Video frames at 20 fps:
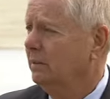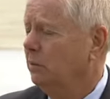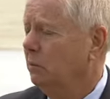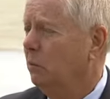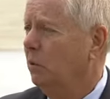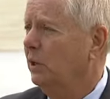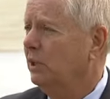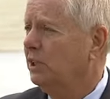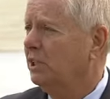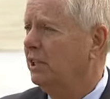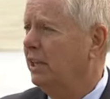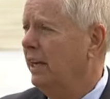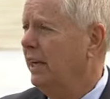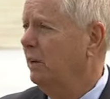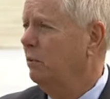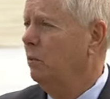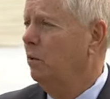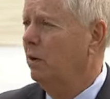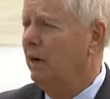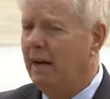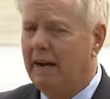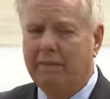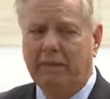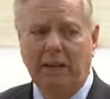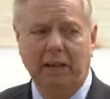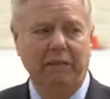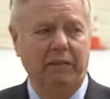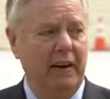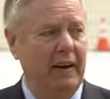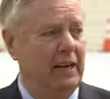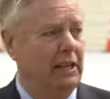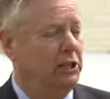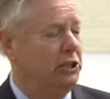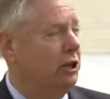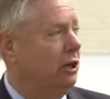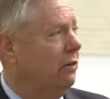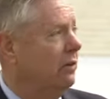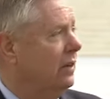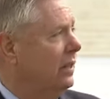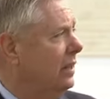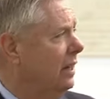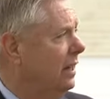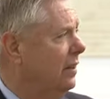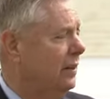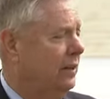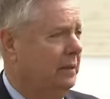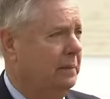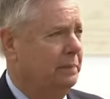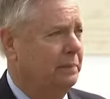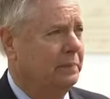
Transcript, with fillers: one state won't have an advantage over the other.